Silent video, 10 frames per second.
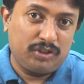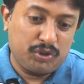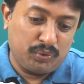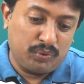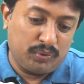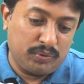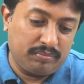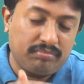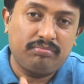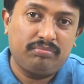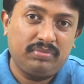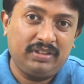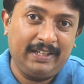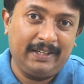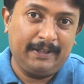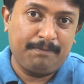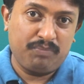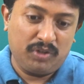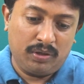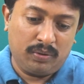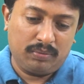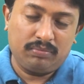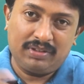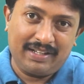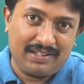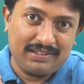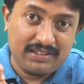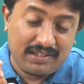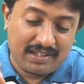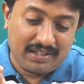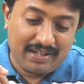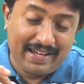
to the, there are certain